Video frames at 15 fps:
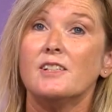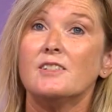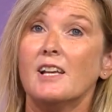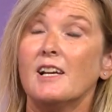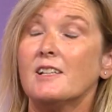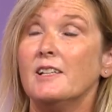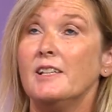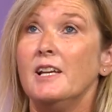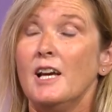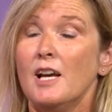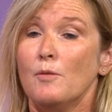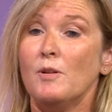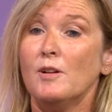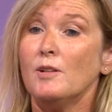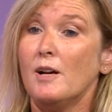exactly.
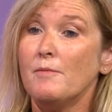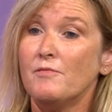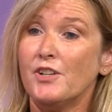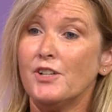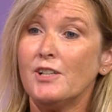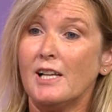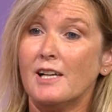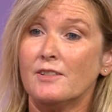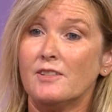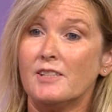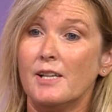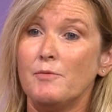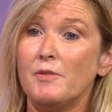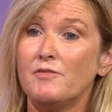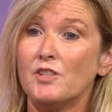Well, I'm very glad to
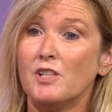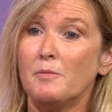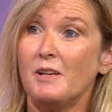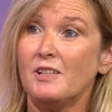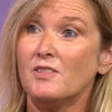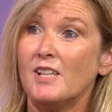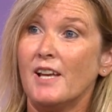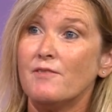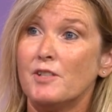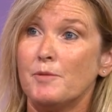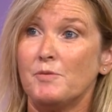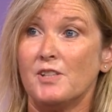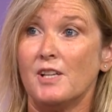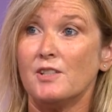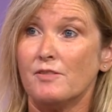say we've done about
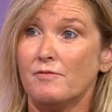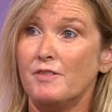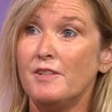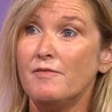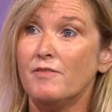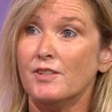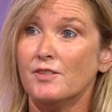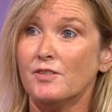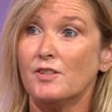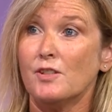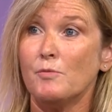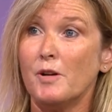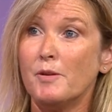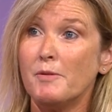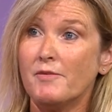70% of refunds. So
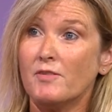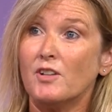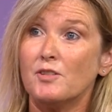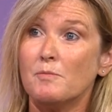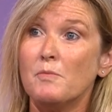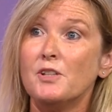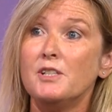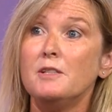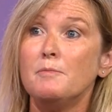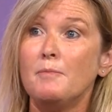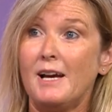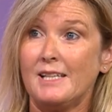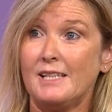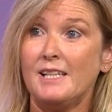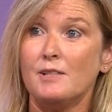yeah, where we've got the money
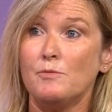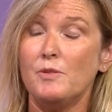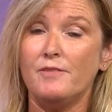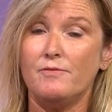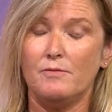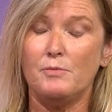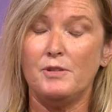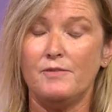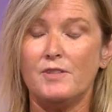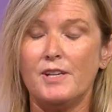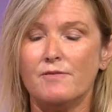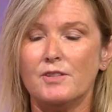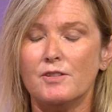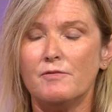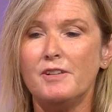back in, we've
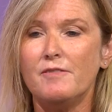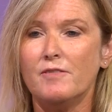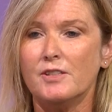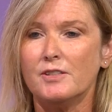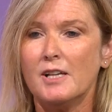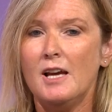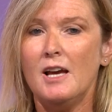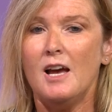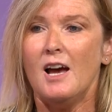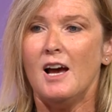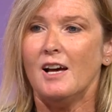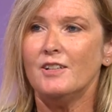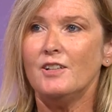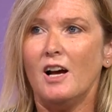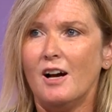given the refund.
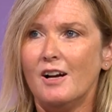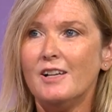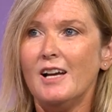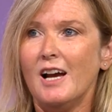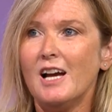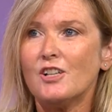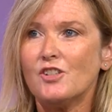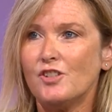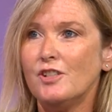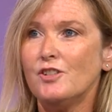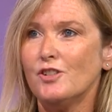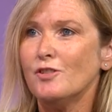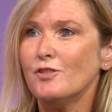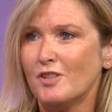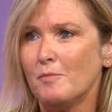And I actually
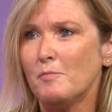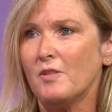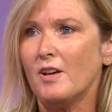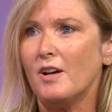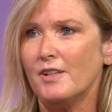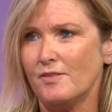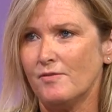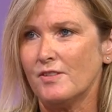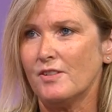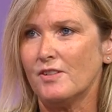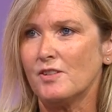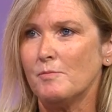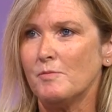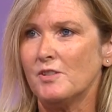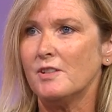do sympathise for
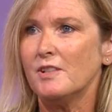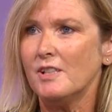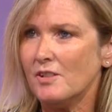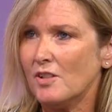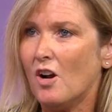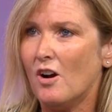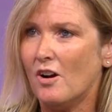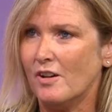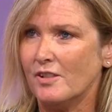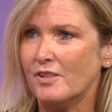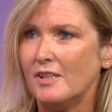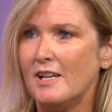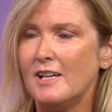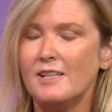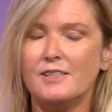customers. It is hard.
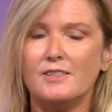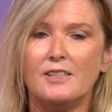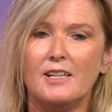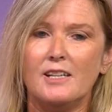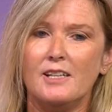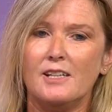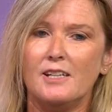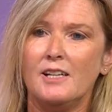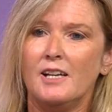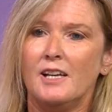And,